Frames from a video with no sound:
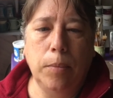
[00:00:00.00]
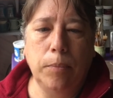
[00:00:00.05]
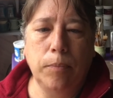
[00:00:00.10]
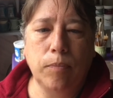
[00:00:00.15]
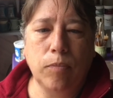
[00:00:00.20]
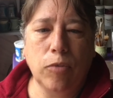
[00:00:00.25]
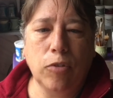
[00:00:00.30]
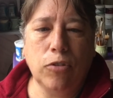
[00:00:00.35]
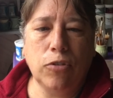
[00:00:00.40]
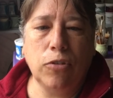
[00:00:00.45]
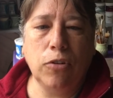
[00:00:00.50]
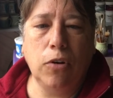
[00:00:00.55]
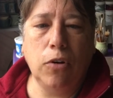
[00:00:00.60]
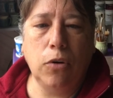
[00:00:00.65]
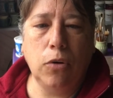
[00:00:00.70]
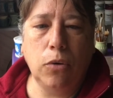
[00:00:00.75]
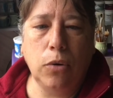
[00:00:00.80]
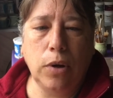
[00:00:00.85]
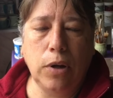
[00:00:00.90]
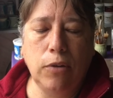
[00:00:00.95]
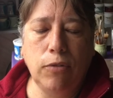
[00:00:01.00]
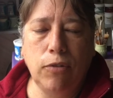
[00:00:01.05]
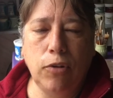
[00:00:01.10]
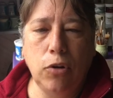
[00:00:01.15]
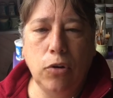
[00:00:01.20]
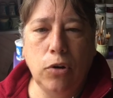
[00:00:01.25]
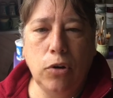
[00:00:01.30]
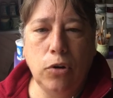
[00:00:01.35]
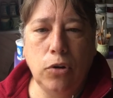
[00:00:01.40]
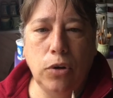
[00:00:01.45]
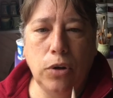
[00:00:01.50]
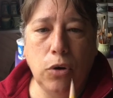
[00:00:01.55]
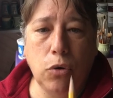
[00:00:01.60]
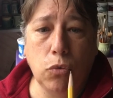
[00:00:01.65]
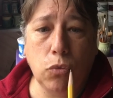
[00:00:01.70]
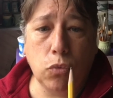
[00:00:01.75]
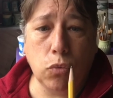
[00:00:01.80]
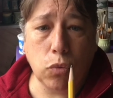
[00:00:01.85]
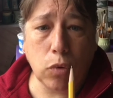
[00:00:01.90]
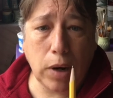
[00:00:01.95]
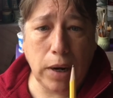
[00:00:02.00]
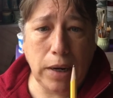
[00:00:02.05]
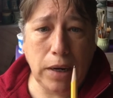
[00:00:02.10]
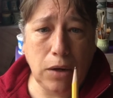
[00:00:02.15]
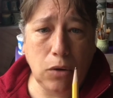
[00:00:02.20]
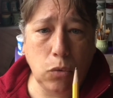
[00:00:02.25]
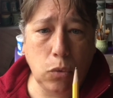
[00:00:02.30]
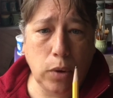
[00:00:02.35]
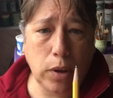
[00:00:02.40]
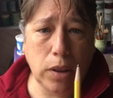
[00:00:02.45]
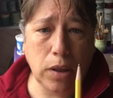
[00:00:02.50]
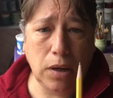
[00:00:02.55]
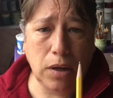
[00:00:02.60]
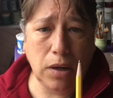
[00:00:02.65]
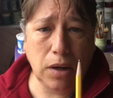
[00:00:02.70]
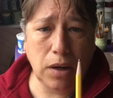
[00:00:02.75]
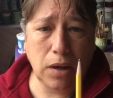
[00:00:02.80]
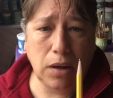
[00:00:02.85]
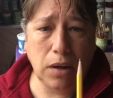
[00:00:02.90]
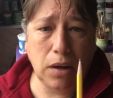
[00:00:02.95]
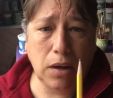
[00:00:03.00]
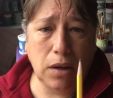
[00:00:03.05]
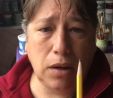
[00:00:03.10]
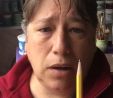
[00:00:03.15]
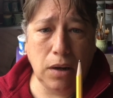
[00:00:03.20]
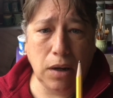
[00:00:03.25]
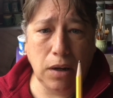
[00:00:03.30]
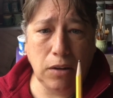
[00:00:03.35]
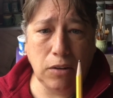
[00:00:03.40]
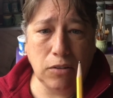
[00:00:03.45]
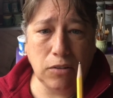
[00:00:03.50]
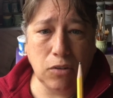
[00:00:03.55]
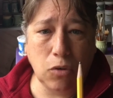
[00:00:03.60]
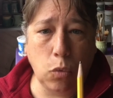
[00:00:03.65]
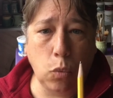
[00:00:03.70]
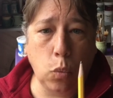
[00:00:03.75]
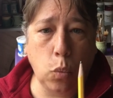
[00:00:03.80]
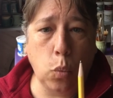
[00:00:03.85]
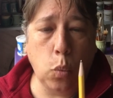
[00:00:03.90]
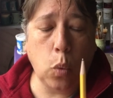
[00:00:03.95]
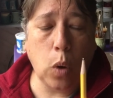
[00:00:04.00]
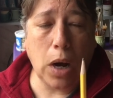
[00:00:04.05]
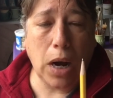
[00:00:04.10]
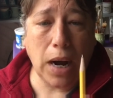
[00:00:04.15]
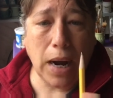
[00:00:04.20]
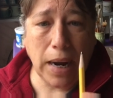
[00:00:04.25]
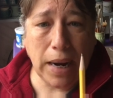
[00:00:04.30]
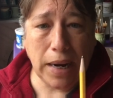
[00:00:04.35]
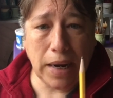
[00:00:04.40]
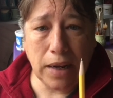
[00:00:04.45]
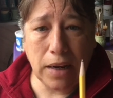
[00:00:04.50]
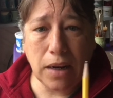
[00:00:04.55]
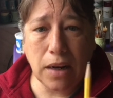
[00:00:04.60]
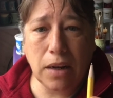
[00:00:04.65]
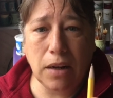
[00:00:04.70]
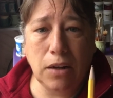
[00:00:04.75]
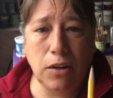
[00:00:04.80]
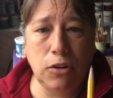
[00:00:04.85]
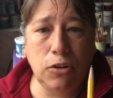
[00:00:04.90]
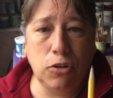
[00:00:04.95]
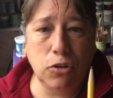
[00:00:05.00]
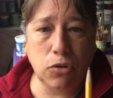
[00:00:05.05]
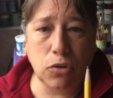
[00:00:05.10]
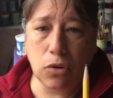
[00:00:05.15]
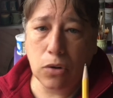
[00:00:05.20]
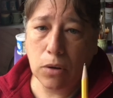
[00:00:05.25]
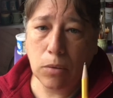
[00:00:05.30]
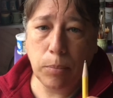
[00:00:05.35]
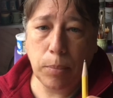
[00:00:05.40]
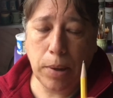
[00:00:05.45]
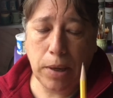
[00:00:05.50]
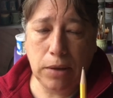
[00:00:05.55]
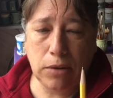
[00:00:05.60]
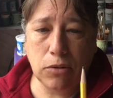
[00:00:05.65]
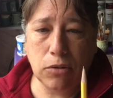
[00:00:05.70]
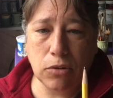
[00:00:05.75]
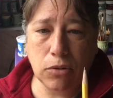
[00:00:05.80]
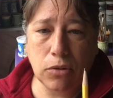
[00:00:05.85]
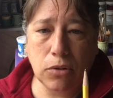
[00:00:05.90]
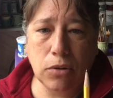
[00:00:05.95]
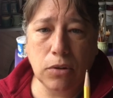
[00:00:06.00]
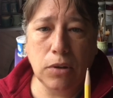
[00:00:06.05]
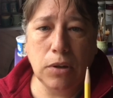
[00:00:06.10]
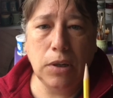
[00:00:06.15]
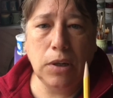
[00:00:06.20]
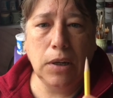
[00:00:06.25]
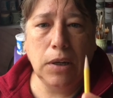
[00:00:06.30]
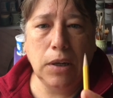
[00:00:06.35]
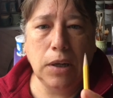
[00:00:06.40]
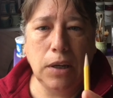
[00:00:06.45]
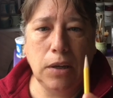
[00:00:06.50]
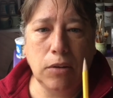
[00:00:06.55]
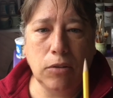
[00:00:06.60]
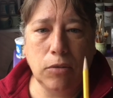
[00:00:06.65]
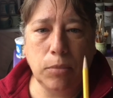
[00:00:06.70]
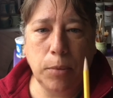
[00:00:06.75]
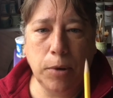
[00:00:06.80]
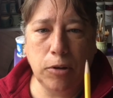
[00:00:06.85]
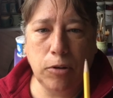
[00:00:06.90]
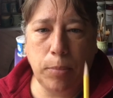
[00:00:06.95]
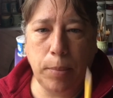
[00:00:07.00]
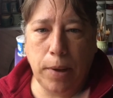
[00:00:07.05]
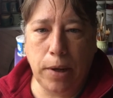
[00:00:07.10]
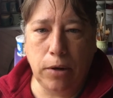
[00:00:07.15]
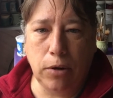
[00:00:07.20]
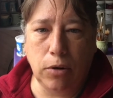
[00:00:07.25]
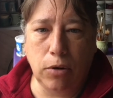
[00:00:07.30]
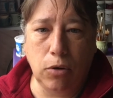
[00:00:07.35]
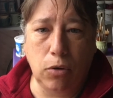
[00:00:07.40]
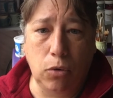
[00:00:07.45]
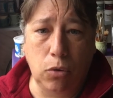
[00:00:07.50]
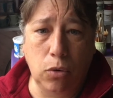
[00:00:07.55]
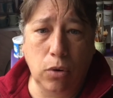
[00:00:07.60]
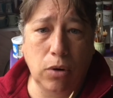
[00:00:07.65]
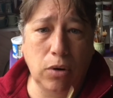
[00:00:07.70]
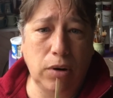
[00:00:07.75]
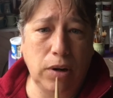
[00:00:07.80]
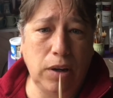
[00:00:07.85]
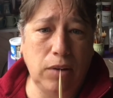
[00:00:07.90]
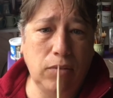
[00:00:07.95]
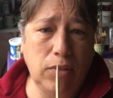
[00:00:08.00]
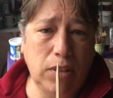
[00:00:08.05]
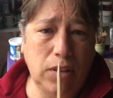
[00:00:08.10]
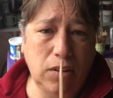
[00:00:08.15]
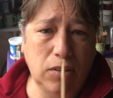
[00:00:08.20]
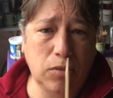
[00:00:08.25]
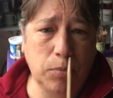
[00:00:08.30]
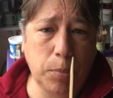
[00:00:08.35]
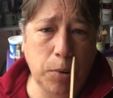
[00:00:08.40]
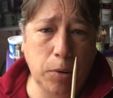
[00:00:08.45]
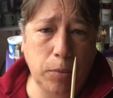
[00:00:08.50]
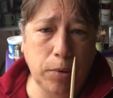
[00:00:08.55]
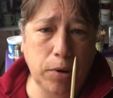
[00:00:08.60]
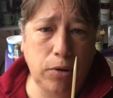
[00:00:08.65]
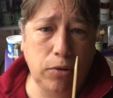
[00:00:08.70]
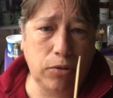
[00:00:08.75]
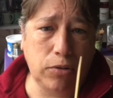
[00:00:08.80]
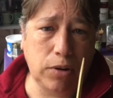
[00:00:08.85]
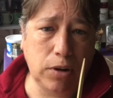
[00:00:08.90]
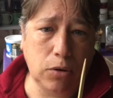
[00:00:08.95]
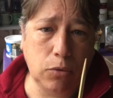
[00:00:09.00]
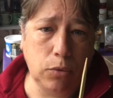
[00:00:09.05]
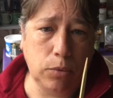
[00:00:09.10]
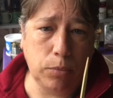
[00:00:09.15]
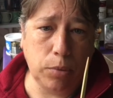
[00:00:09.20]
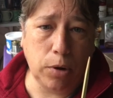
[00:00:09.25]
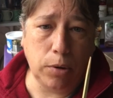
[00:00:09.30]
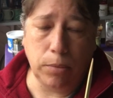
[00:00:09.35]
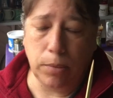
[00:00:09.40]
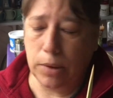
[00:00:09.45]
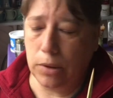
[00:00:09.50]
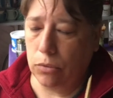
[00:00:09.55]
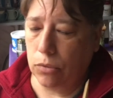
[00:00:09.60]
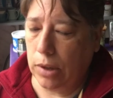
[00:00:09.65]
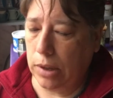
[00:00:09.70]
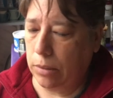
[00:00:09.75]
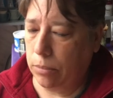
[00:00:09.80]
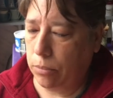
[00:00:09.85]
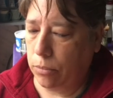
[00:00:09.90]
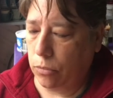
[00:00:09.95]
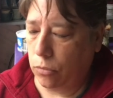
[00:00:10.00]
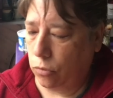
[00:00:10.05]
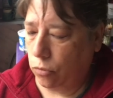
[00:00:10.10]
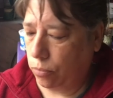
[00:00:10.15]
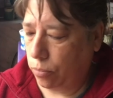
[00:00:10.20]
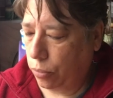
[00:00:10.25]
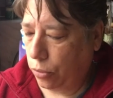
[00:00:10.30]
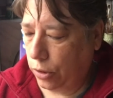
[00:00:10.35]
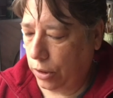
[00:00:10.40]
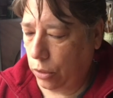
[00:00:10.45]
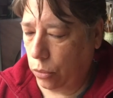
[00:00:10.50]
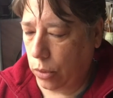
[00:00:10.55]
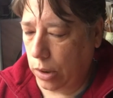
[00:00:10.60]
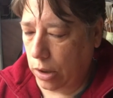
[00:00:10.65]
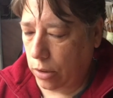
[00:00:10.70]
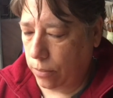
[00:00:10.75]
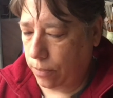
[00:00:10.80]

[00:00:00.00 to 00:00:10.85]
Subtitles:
So if you could write with a nice wide dull pencil, it's much better. Or even this barbecue stick would probably write pretty well.